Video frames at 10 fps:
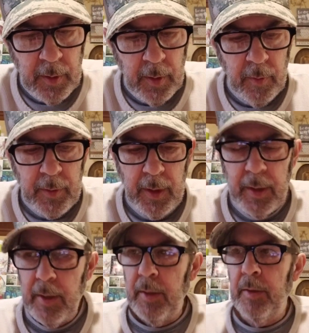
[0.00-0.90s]

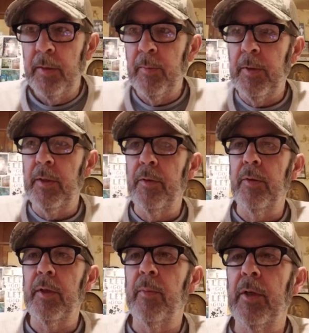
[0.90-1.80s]
Okay, I get a
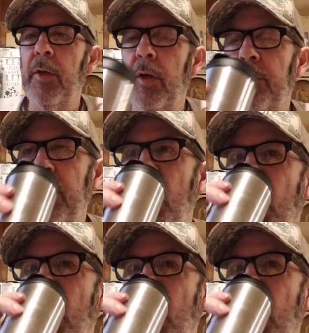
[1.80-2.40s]
drink of my coffee.